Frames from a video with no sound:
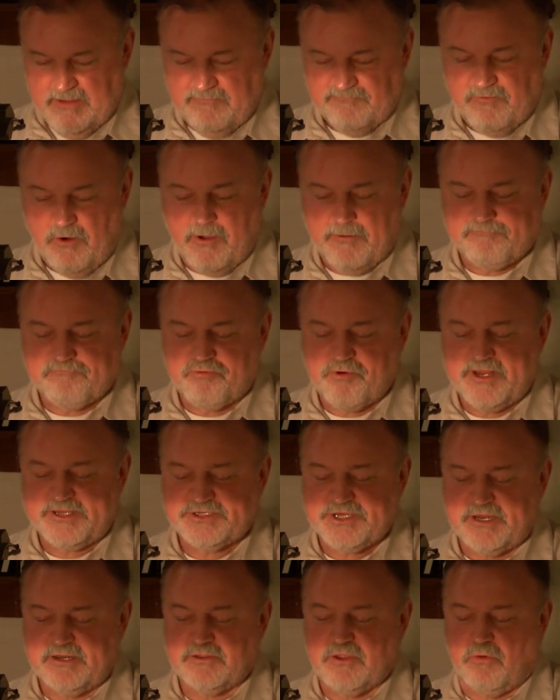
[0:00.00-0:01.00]
for
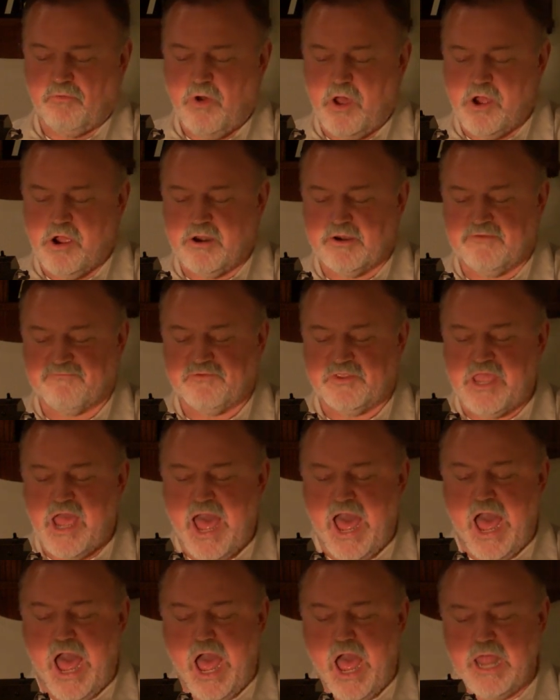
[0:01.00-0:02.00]
preaching the word of
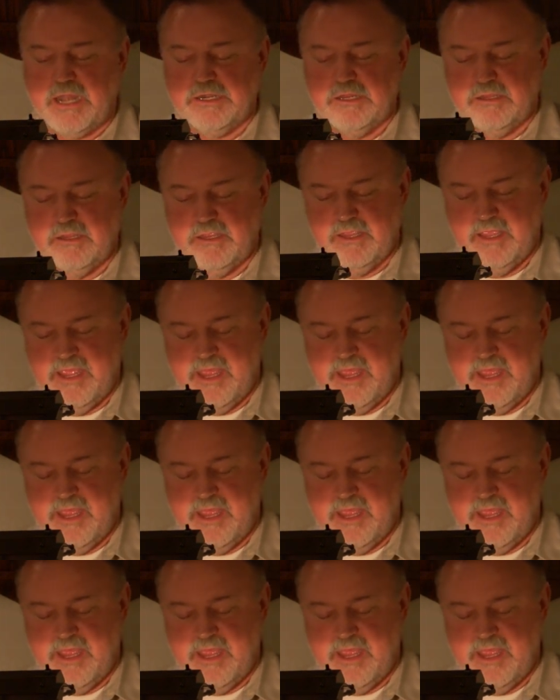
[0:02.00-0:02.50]
God